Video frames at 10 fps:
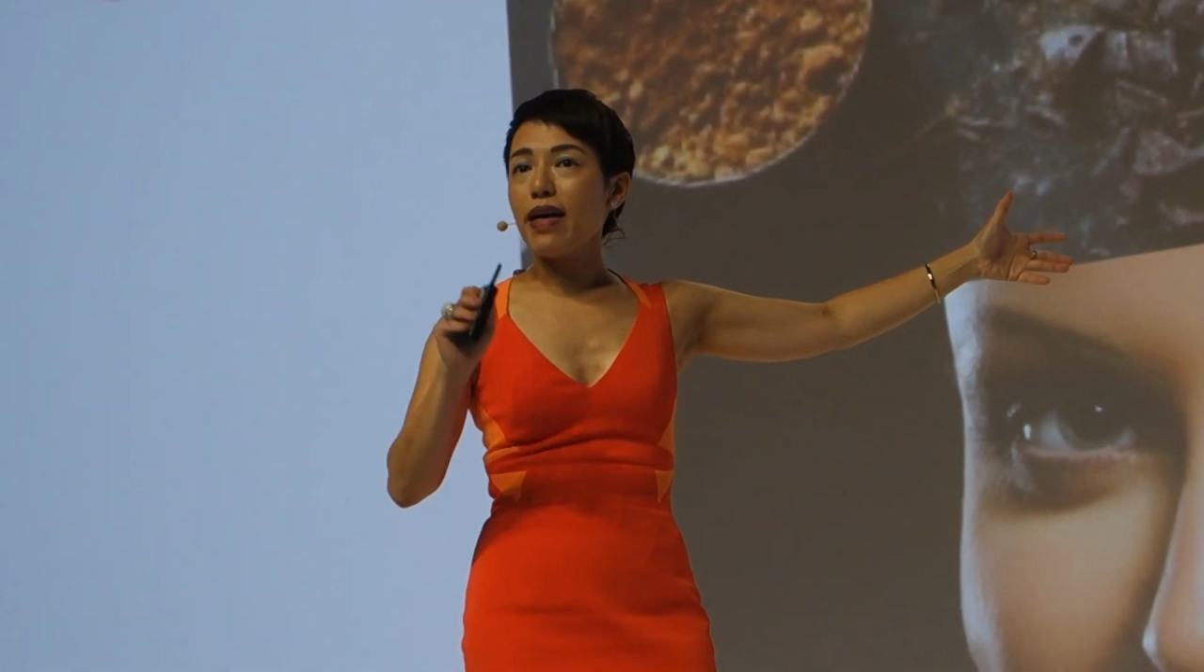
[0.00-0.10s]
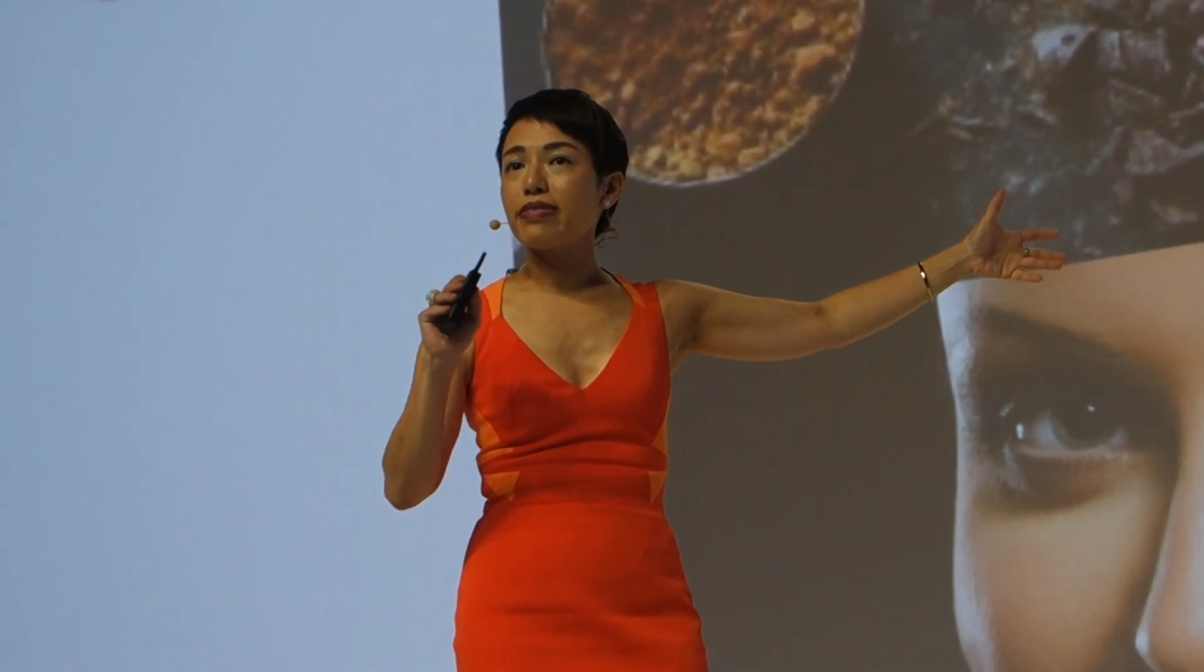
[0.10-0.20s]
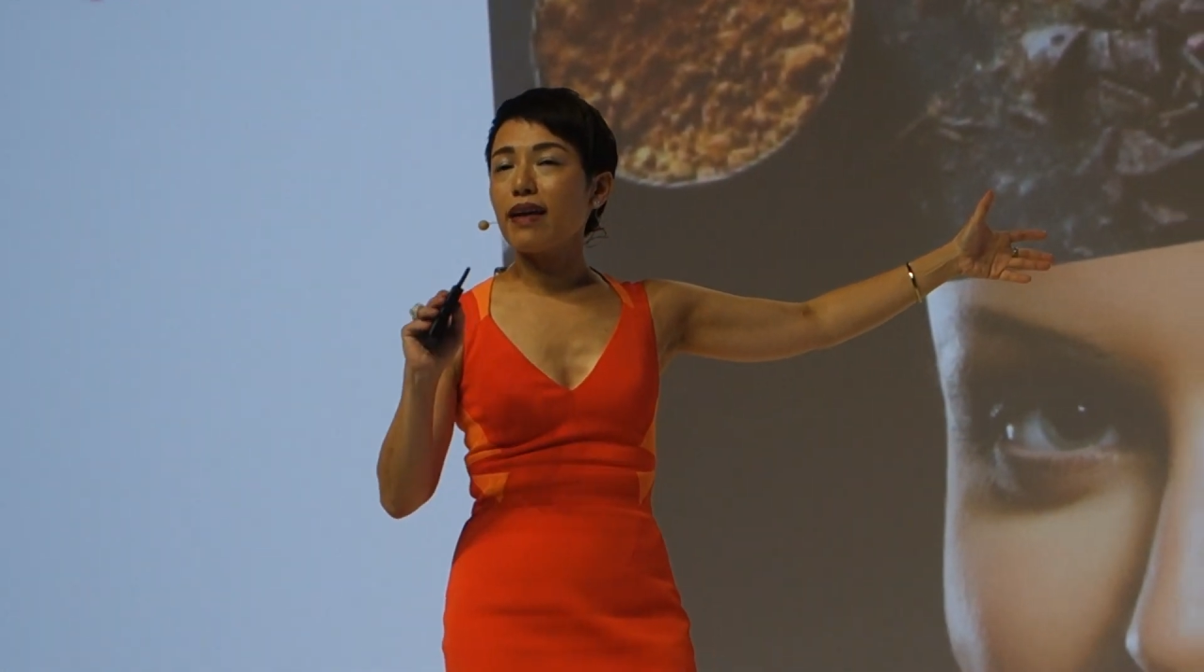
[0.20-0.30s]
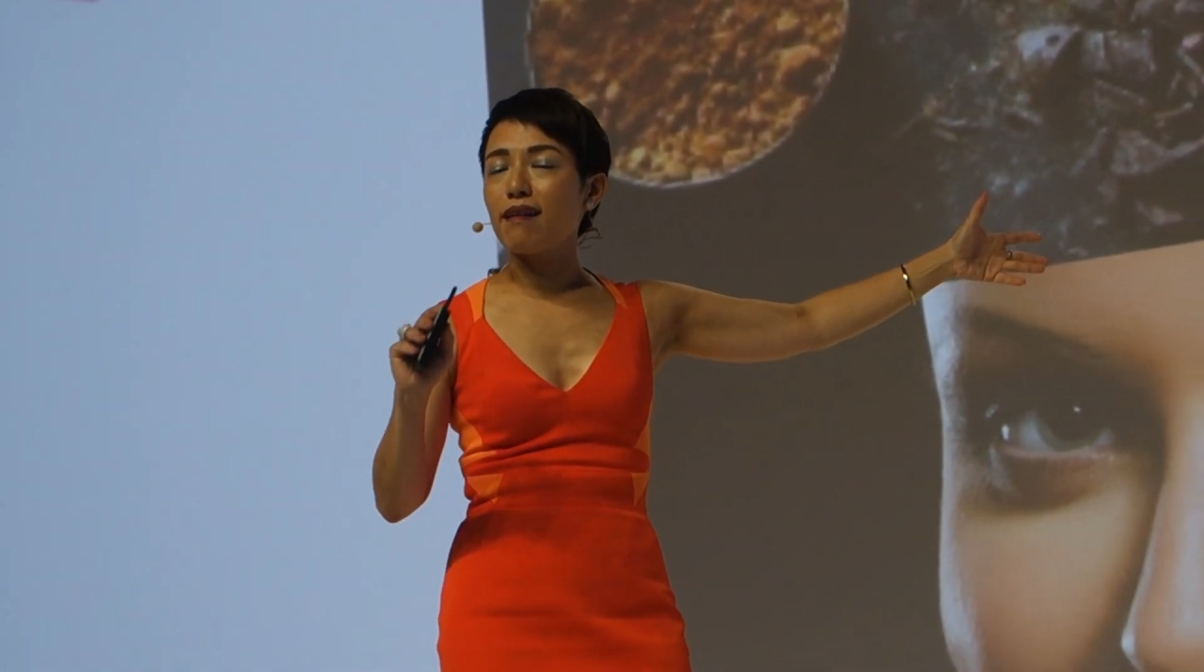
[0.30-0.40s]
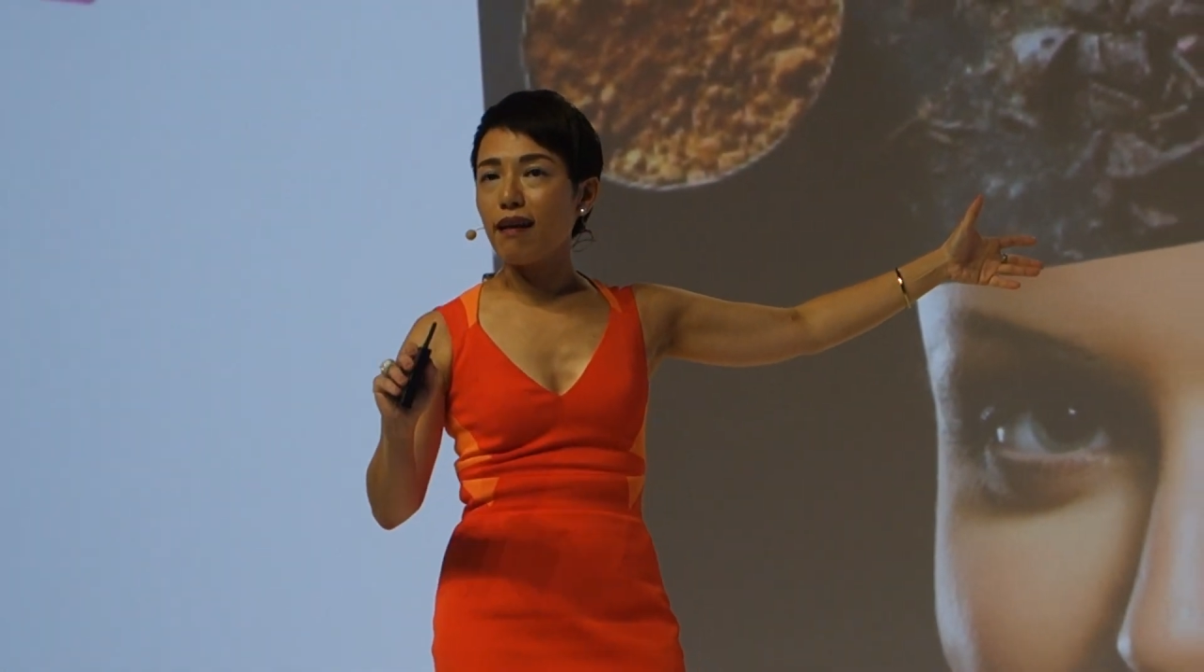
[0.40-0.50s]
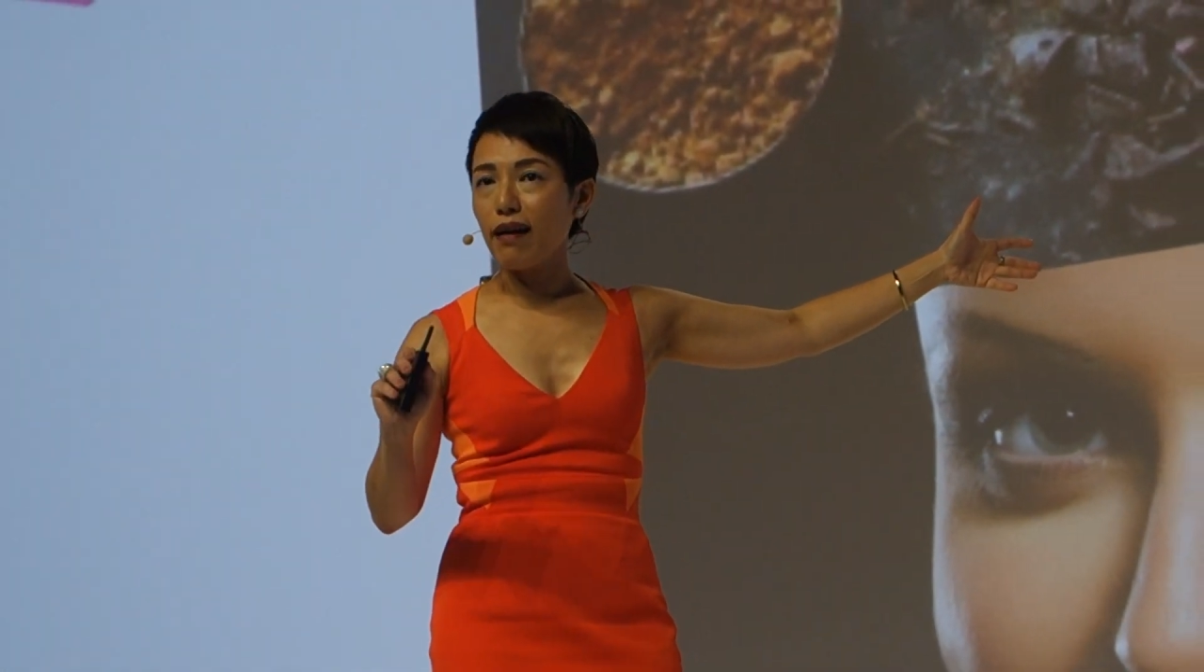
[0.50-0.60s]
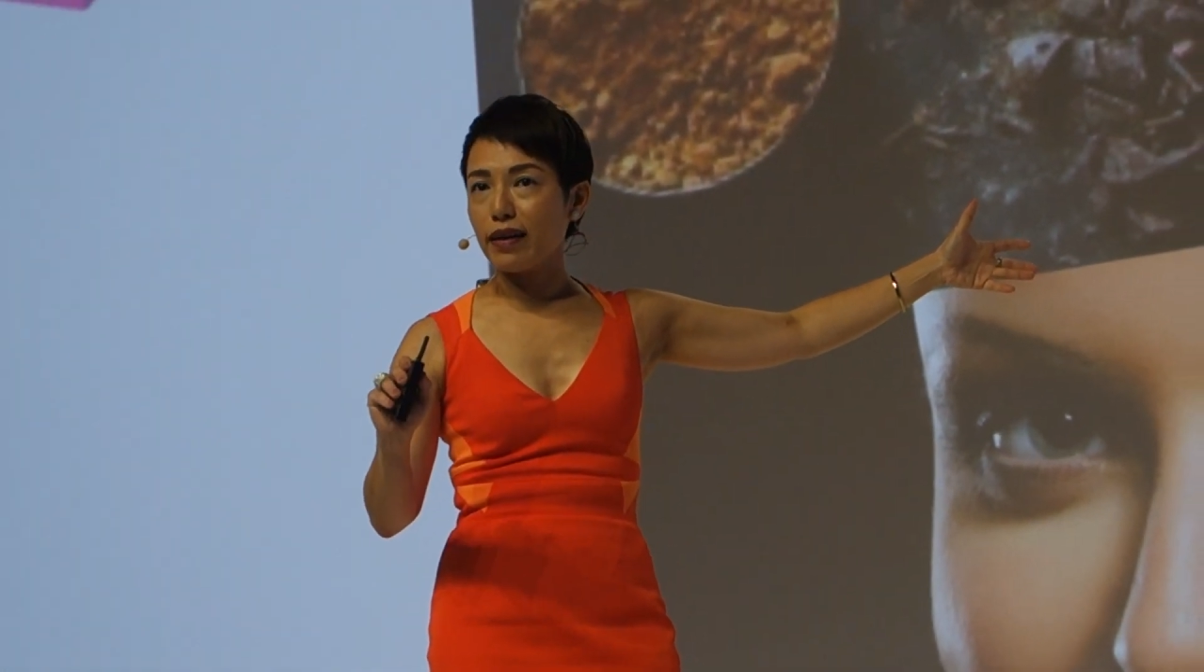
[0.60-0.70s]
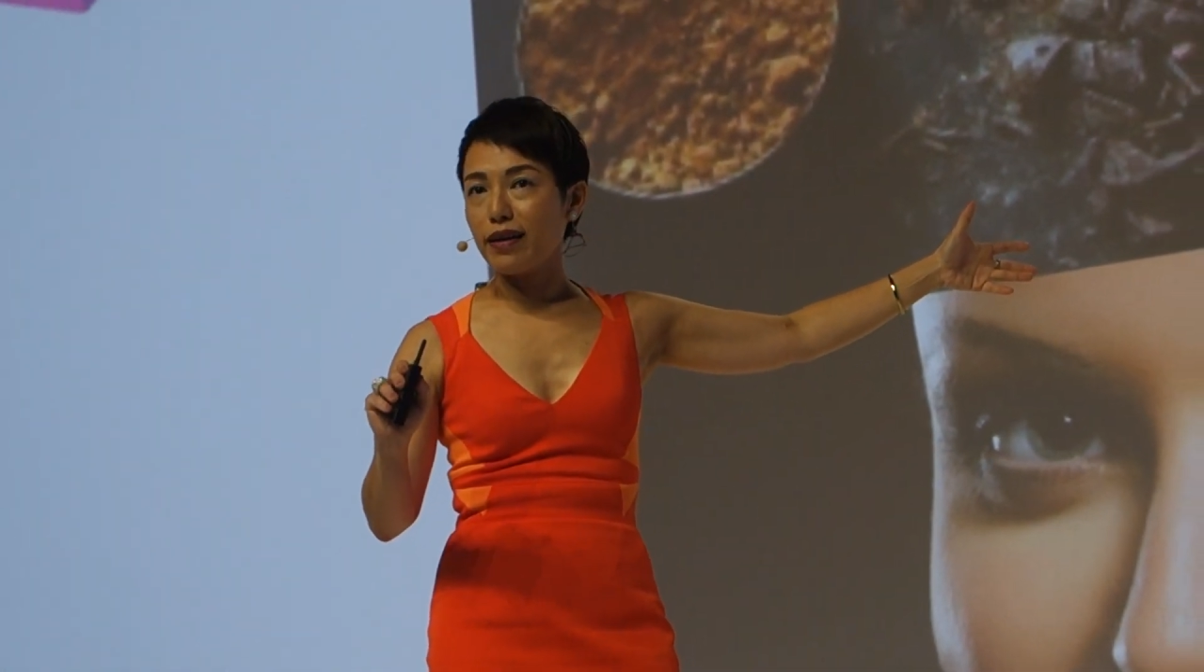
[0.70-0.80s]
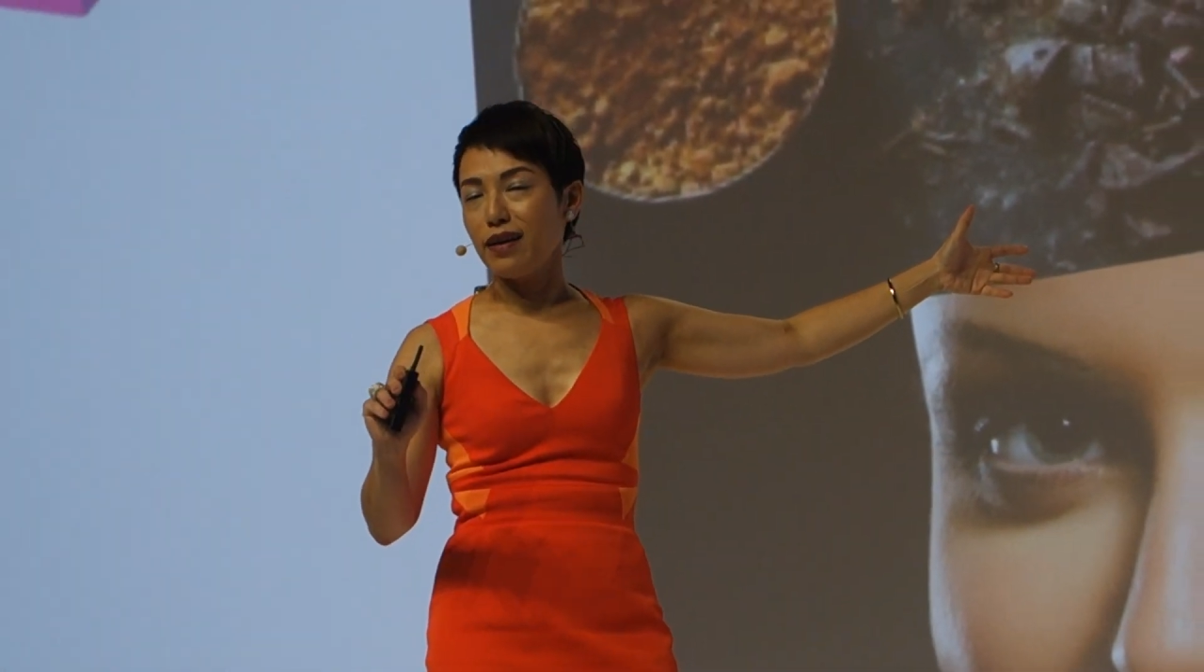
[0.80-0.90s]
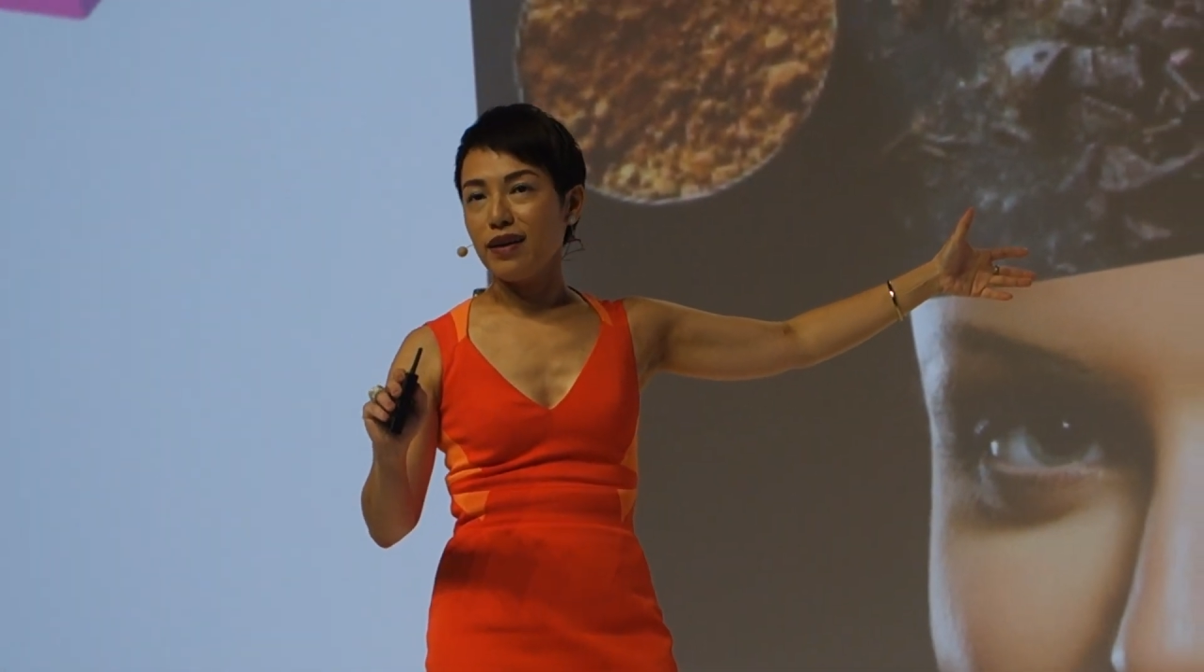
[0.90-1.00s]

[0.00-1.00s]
that they like